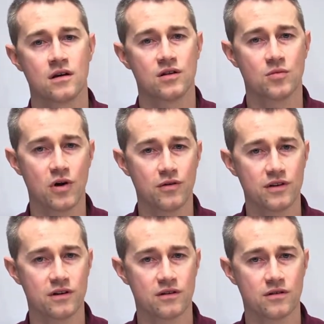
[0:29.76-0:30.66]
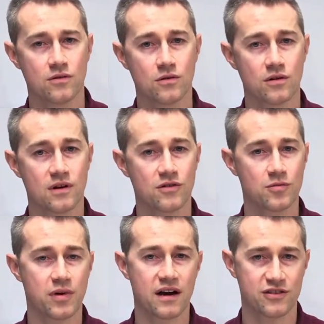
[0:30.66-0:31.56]
pneumonia, or another
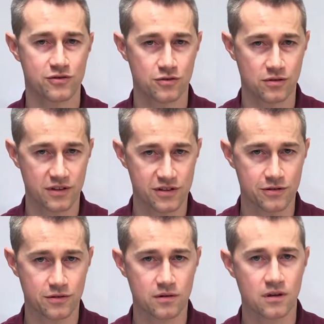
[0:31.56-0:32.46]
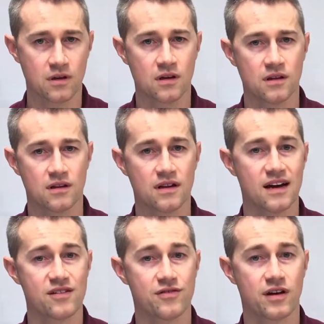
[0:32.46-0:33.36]
postural issue, the
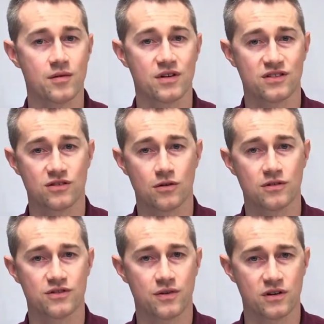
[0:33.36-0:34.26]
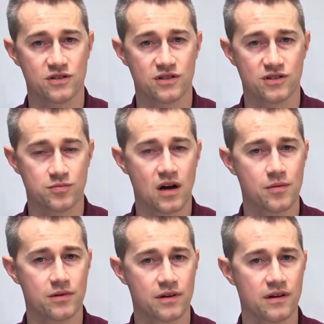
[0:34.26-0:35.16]
diaphragm doesn't always function as
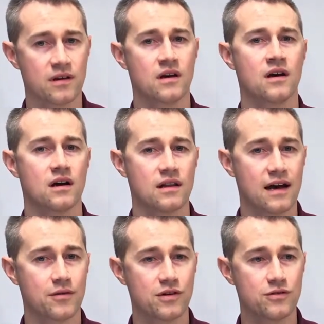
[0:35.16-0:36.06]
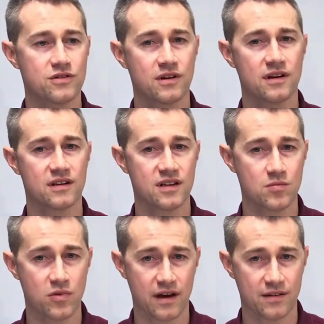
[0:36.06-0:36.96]
properly, allowing you to get a
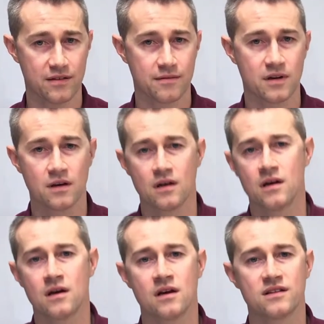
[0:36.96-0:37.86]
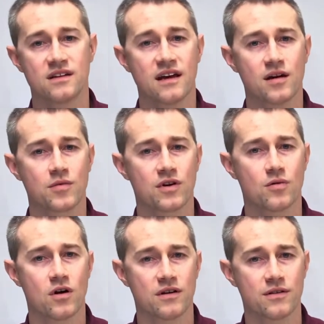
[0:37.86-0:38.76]
deep breath. Today, I'm going to
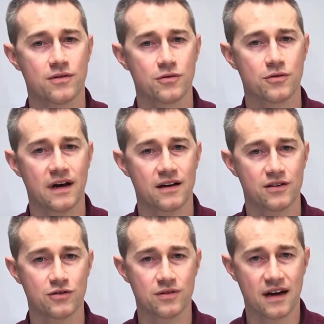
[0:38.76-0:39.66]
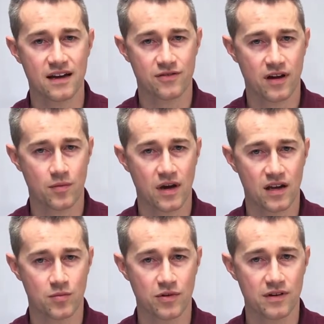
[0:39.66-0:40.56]
walk you through how to do
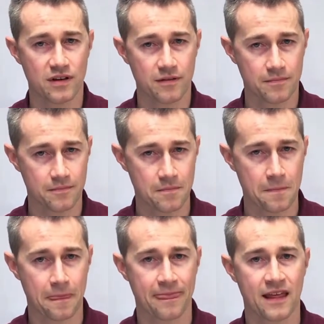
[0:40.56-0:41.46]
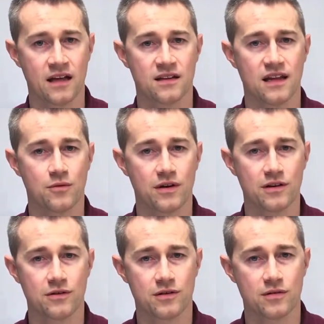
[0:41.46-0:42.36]
diaphragmatic breathing. That way
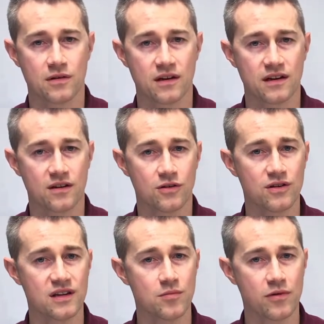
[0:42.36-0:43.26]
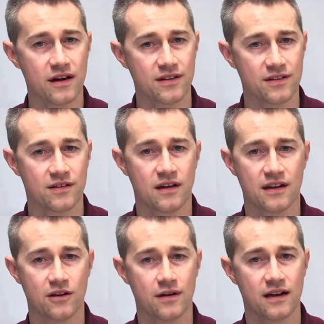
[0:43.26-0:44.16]
you can get a good deep breath
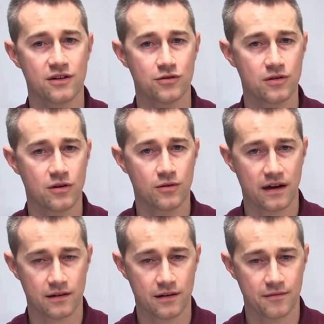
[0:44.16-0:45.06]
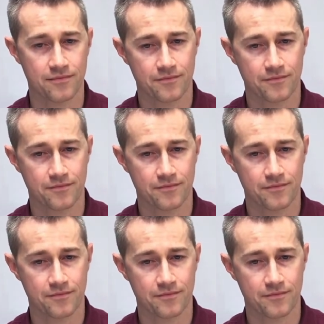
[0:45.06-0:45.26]
and know how to do it correctly.